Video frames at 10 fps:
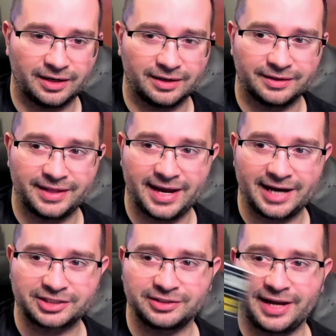They
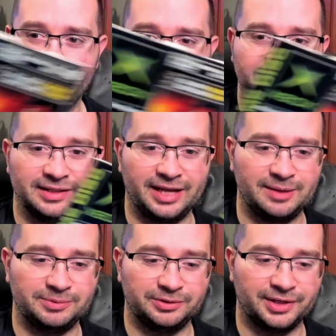actually have it
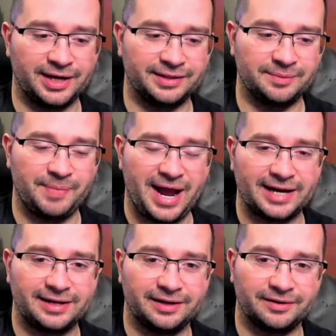labeled on the back here